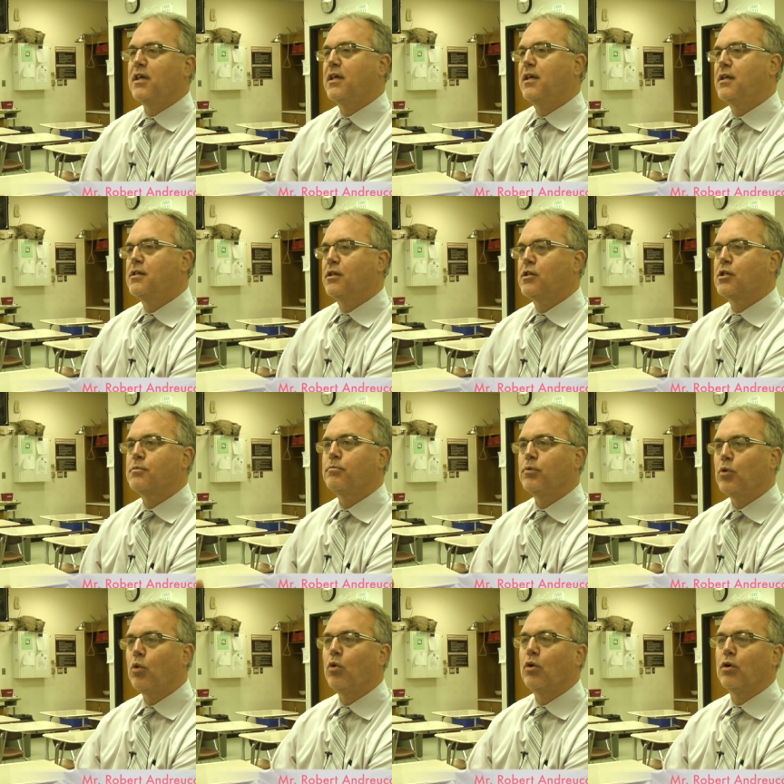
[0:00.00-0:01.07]
the kids
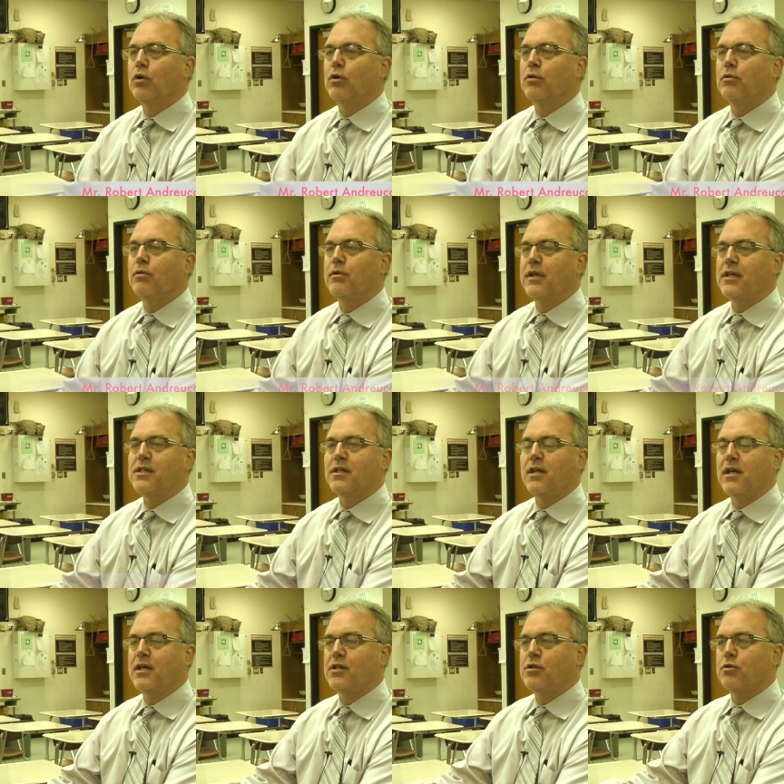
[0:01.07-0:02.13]
explore these
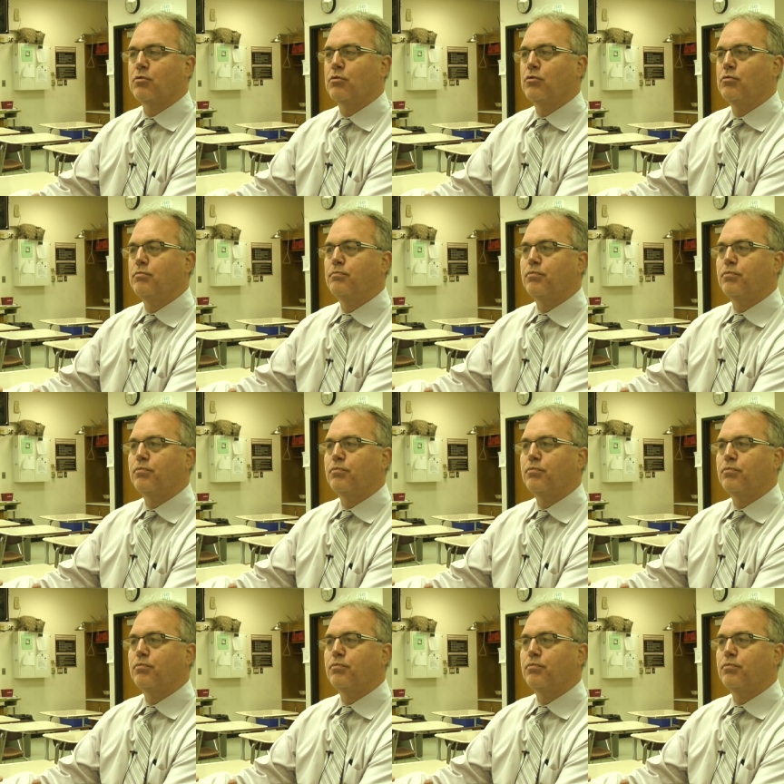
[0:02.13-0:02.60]
things through